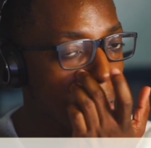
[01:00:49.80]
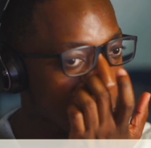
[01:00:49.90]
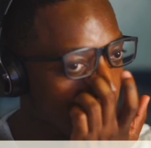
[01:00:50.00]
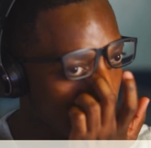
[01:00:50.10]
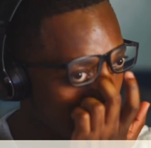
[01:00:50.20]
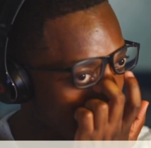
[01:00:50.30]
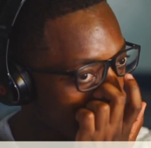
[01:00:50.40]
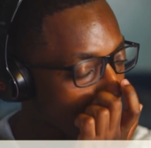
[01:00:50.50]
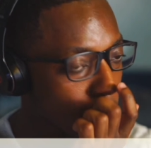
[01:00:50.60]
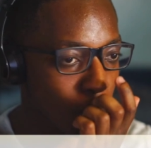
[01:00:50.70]
based on
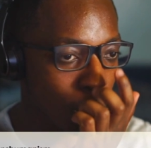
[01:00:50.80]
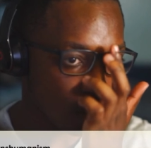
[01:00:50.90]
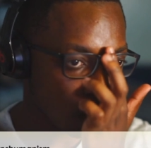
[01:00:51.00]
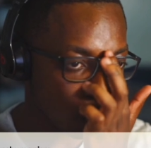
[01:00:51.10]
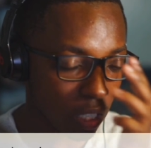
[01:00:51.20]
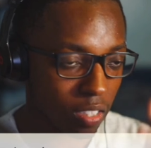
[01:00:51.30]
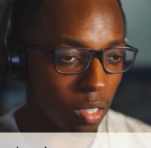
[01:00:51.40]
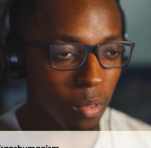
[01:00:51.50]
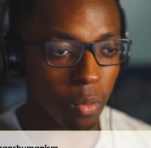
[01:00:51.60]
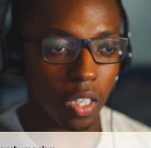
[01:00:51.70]
what someone wants to do,
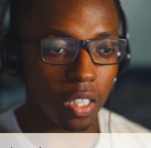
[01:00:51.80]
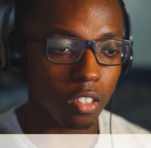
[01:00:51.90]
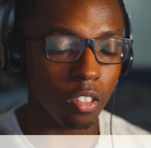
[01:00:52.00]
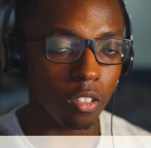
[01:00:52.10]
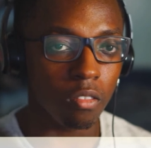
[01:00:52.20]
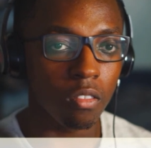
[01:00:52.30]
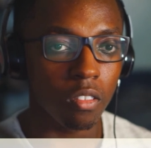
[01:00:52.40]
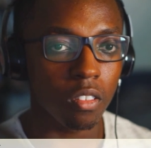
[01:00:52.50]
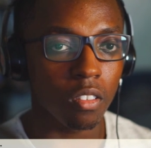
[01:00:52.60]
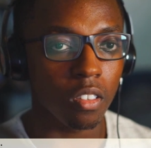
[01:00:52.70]
um,
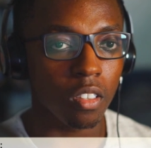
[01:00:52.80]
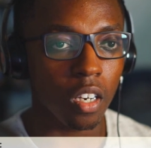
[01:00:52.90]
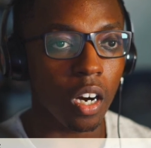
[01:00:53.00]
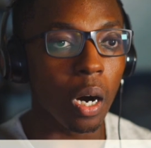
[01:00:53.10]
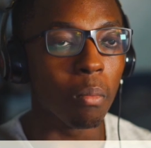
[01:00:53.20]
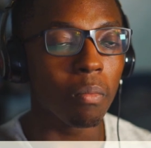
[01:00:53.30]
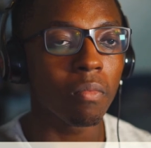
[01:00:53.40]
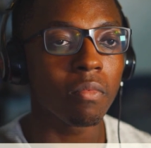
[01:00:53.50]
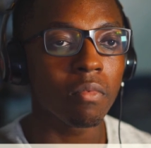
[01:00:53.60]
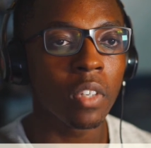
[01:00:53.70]

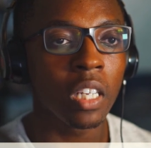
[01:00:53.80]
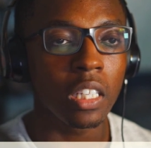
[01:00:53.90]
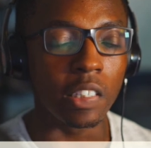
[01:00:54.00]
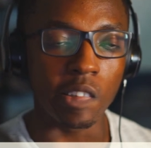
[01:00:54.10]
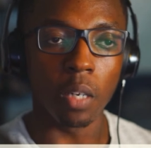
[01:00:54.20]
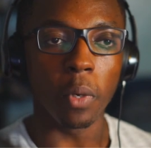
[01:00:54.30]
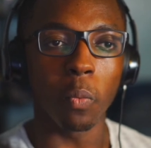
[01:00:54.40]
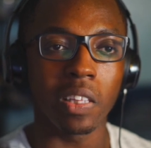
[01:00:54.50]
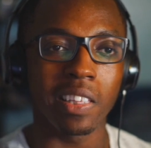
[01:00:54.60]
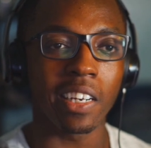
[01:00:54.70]
determine what they're gonna do
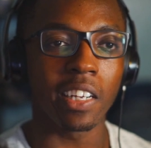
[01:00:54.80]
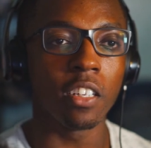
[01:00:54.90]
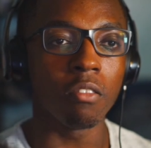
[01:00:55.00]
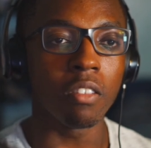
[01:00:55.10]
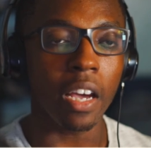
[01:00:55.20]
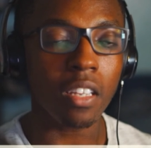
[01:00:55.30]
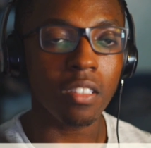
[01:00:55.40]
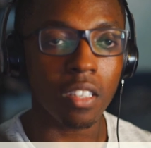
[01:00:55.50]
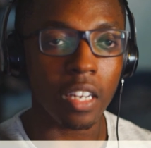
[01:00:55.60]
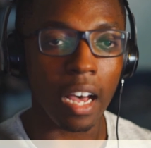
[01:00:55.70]
next and how to offer
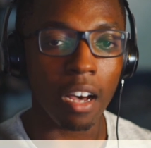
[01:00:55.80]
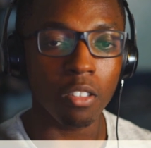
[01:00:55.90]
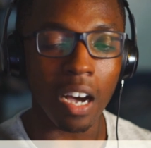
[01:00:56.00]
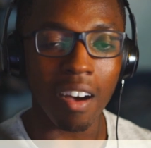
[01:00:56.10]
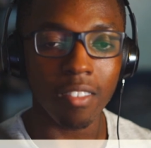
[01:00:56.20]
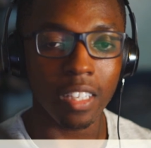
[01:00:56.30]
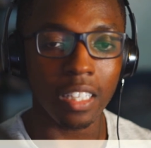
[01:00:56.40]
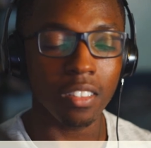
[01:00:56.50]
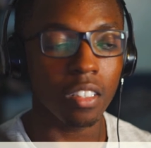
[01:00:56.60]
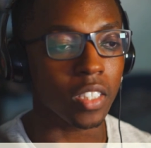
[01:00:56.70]
that service to them.
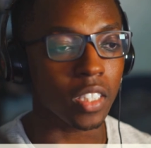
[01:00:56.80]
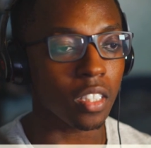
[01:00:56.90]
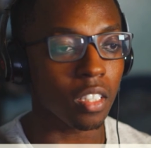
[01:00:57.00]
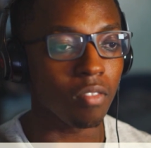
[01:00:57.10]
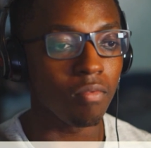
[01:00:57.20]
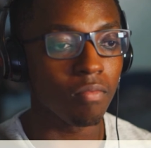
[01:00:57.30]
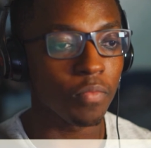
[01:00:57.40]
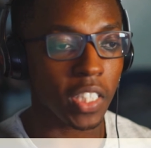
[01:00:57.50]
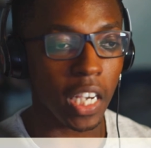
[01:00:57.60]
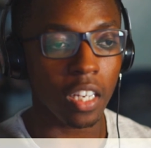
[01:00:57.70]
It's kind of crazy
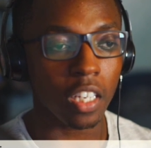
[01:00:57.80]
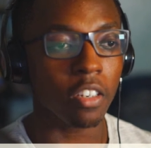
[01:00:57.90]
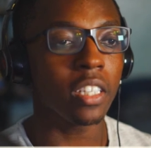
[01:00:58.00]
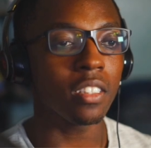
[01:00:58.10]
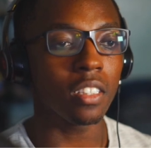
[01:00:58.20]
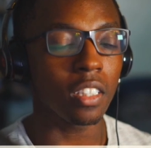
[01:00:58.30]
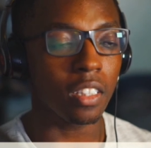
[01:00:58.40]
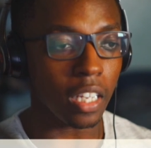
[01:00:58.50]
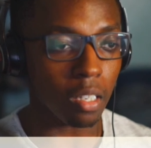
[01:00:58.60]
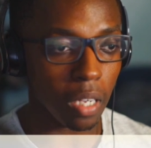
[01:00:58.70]
to think about that,
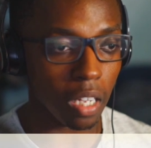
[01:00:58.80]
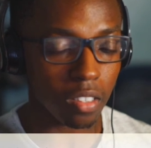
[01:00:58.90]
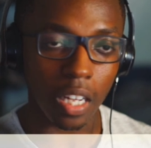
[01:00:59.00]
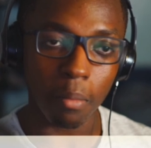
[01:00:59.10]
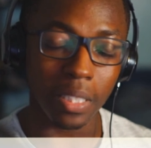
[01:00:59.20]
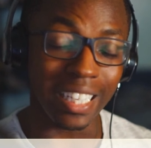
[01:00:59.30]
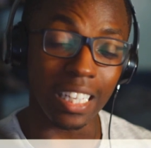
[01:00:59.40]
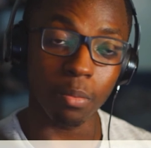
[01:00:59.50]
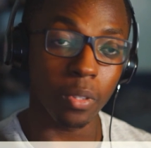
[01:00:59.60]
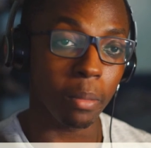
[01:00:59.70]
but that's what the businesses
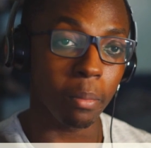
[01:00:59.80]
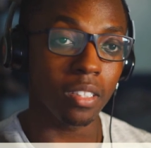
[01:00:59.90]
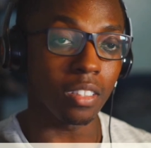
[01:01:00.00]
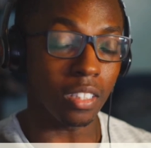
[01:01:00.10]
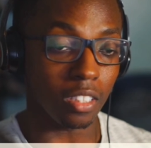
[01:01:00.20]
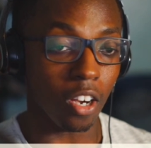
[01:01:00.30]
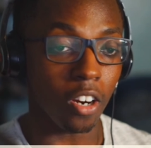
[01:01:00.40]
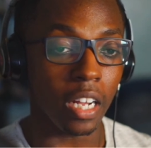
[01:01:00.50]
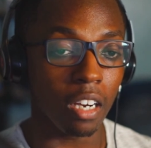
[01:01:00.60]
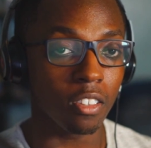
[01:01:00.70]
are nowadays.
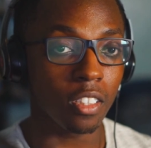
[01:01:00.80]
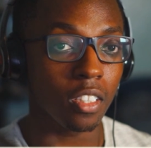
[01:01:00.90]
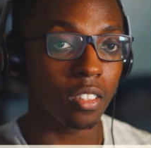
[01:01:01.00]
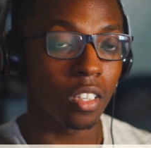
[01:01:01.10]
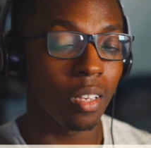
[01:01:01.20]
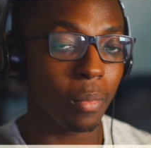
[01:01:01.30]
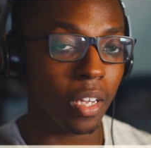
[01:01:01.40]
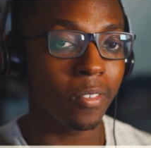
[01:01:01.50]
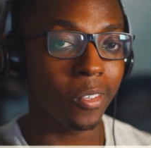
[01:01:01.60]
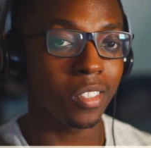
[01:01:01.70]
Behavioral science is
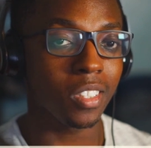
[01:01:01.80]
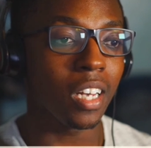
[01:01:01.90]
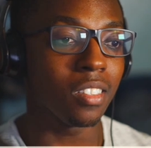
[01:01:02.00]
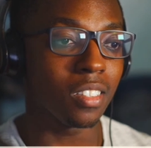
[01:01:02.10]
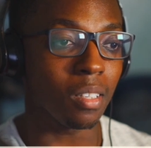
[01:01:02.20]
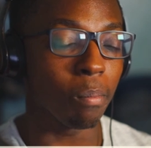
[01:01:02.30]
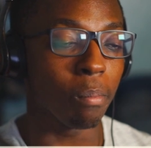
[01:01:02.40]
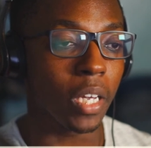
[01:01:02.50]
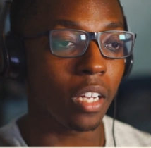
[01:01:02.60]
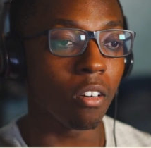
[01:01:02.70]
something big going on.
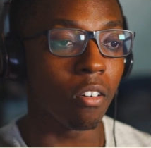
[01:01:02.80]
So